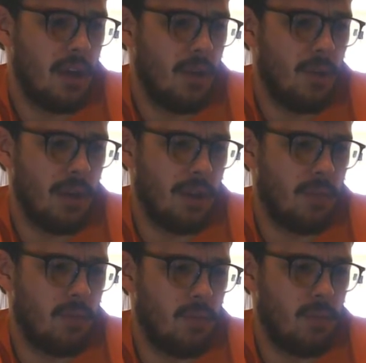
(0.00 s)
with
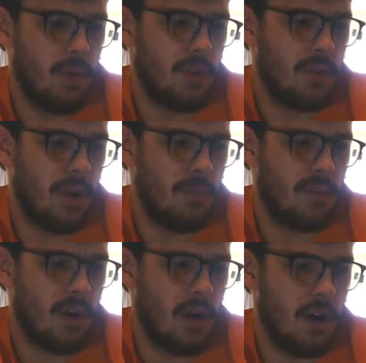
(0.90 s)
1 gram of
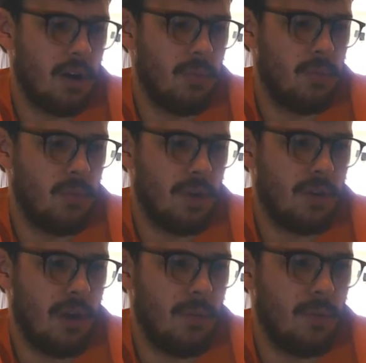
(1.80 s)
carb, 1
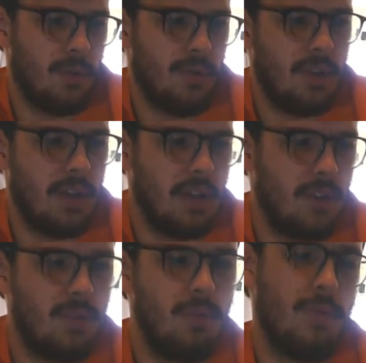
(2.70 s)
gram of protein, and
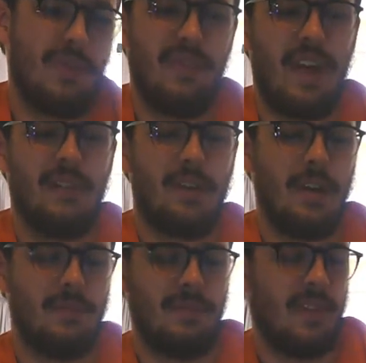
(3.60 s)
2.5
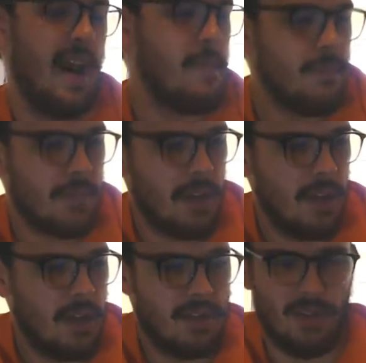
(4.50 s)
grams of fat.
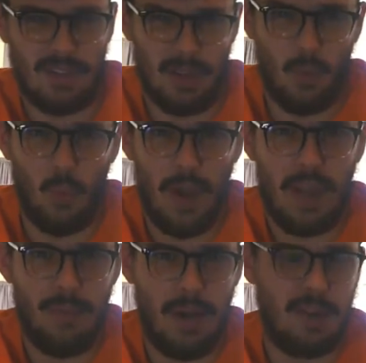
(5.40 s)
So it's like way
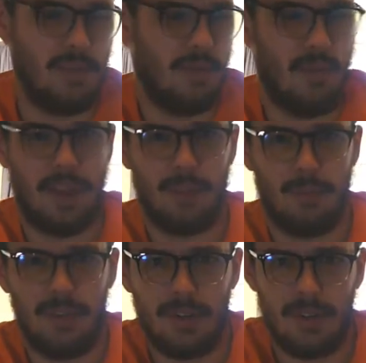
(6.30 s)
better than regular
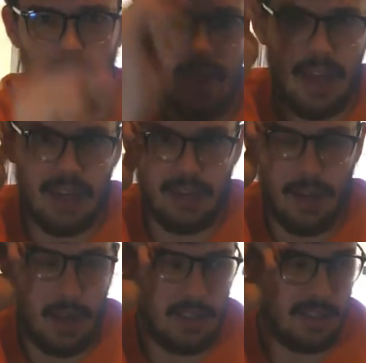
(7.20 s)
milk, and it
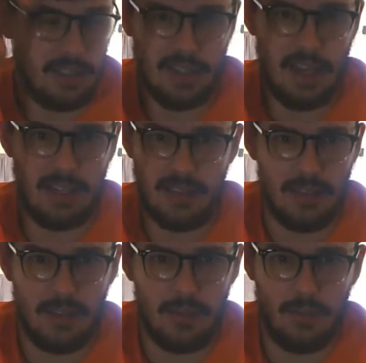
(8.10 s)
honestly
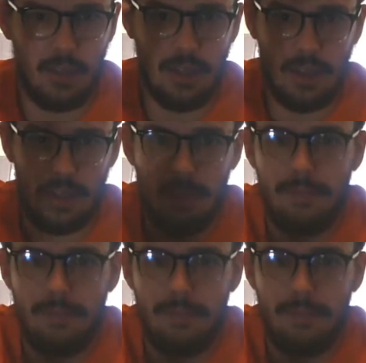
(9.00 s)
tastes really good.